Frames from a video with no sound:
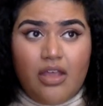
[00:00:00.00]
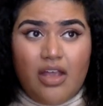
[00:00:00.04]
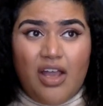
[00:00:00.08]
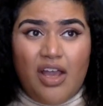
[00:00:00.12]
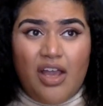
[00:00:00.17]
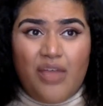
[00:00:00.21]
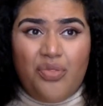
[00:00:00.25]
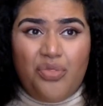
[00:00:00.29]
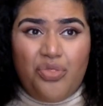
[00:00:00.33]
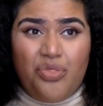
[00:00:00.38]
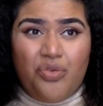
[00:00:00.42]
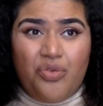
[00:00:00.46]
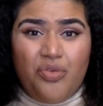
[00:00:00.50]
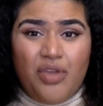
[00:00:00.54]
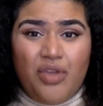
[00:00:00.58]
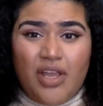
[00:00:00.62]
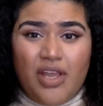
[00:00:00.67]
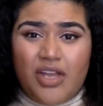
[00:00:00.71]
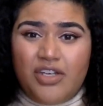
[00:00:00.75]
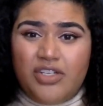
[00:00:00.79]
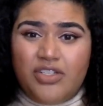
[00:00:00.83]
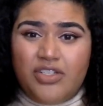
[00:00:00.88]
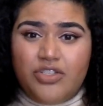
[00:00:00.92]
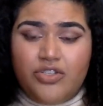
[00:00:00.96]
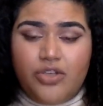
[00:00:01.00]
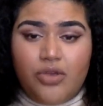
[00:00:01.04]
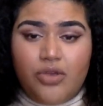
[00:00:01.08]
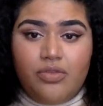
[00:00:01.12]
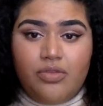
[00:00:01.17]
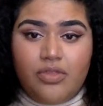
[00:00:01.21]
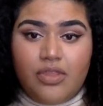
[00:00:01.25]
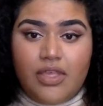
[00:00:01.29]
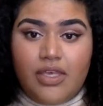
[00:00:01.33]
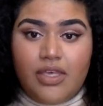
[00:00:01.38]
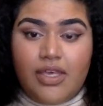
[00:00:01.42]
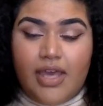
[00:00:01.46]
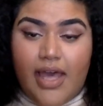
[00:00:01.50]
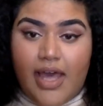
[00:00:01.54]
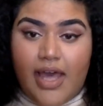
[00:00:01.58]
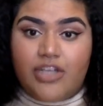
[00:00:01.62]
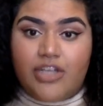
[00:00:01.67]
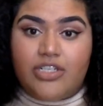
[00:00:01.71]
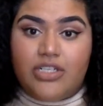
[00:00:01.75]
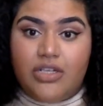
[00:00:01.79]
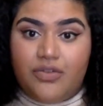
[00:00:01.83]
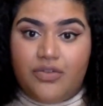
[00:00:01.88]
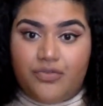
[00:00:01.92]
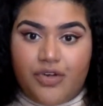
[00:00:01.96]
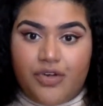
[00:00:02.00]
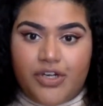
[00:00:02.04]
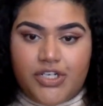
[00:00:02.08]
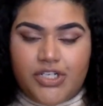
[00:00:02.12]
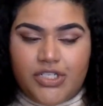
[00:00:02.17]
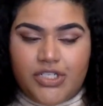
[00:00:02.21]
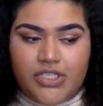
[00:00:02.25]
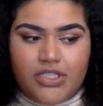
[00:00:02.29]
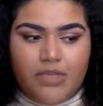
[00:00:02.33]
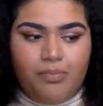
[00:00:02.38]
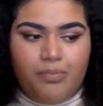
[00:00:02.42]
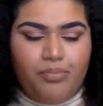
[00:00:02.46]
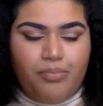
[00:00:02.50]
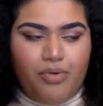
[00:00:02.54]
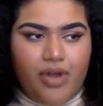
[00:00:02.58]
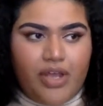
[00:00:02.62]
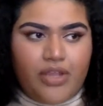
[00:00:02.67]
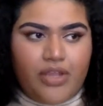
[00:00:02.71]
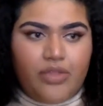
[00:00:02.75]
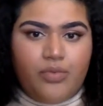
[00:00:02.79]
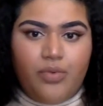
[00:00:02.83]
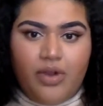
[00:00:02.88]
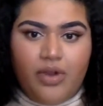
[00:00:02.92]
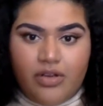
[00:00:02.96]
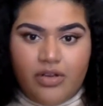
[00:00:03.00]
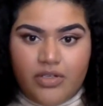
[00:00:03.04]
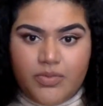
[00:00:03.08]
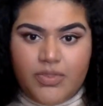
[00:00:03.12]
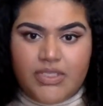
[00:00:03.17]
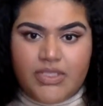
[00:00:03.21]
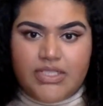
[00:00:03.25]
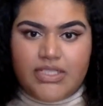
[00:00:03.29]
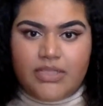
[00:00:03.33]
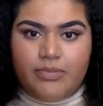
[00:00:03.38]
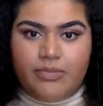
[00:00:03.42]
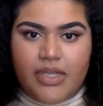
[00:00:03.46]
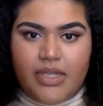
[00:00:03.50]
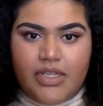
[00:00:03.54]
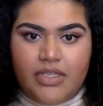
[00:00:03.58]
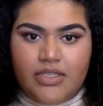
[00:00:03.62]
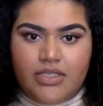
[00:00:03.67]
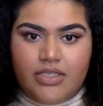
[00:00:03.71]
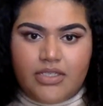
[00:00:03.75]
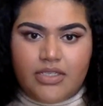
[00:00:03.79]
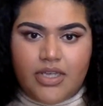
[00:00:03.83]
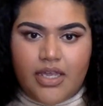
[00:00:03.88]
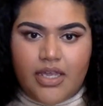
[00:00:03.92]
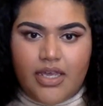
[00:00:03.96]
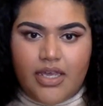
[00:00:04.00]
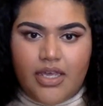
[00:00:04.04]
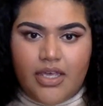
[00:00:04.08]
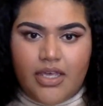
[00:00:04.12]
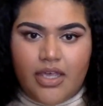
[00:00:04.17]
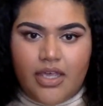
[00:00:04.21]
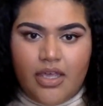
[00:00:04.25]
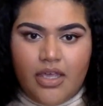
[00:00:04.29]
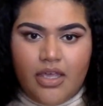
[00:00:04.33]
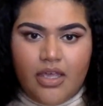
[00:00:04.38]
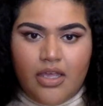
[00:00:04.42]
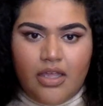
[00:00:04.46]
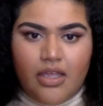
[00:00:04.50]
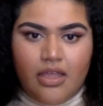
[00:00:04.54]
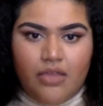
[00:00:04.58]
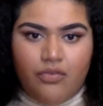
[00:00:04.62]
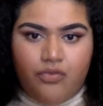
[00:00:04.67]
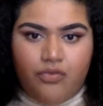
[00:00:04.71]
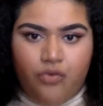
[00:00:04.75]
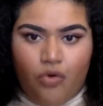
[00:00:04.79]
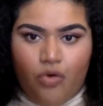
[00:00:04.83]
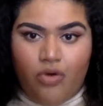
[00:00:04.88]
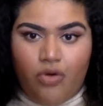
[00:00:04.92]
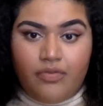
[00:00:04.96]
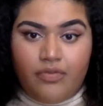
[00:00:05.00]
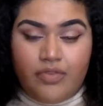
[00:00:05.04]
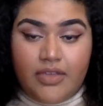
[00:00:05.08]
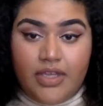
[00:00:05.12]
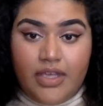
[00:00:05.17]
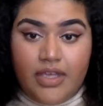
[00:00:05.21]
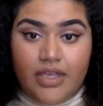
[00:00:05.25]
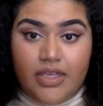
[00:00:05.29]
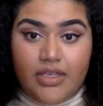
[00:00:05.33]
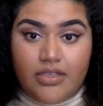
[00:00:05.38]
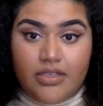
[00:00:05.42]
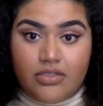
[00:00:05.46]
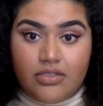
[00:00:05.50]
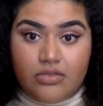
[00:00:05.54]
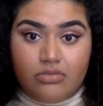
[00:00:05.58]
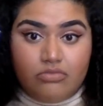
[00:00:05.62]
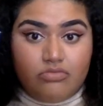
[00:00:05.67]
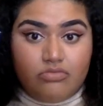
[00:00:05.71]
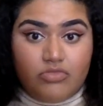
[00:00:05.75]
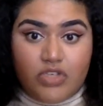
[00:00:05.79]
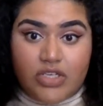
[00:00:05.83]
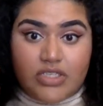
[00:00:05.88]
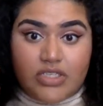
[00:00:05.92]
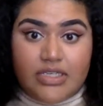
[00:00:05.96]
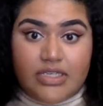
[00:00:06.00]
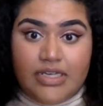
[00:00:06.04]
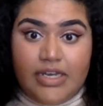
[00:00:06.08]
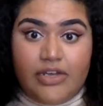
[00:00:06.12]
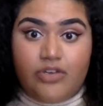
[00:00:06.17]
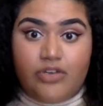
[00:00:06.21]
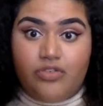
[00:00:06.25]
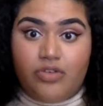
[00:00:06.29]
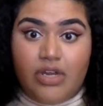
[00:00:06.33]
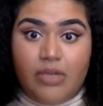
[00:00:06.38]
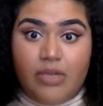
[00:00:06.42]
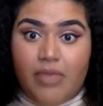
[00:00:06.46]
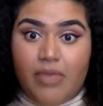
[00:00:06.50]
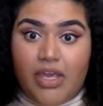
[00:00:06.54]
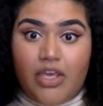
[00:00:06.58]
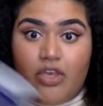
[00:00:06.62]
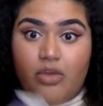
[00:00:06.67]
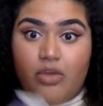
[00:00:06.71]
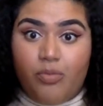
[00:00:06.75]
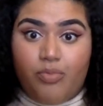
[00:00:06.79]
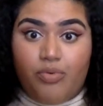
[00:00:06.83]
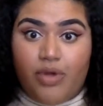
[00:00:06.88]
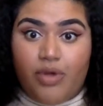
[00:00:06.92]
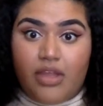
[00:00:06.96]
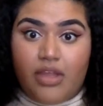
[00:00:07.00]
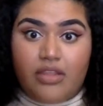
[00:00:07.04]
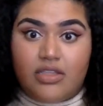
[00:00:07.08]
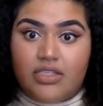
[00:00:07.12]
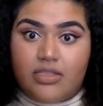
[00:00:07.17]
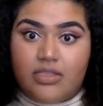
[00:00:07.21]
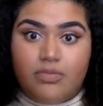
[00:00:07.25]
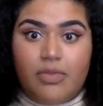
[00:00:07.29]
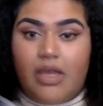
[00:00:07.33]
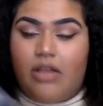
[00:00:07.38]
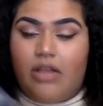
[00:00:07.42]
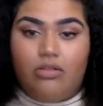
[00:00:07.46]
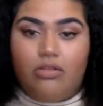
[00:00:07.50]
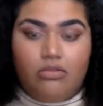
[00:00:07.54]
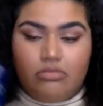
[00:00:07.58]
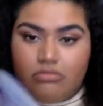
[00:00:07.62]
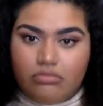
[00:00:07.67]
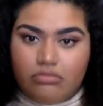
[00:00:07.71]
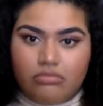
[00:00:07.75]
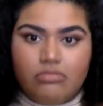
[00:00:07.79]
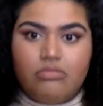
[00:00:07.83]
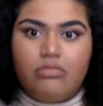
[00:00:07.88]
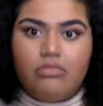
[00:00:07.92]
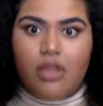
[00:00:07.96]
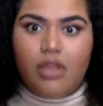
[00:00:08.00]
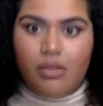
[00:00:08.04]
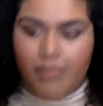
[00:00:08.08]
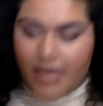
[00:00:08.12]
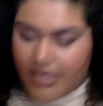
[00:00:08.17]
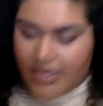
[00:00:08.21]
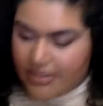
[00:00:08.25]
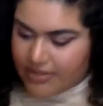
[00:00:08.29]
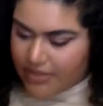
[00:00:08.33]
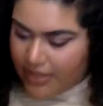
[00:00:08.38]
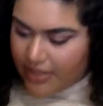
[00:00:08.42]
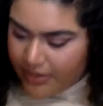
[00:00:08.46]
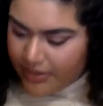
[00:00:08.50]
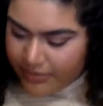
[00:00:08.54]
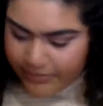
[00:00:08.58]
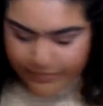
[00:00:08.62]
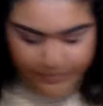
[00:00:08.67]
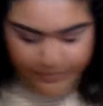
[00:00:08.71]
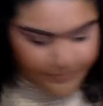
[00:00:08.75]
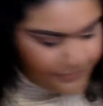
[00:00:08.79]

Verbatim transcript: And three, I just don't think it actually freshens the breath. Whereas with Smints, like, four of these just literally make your breath smell amazing.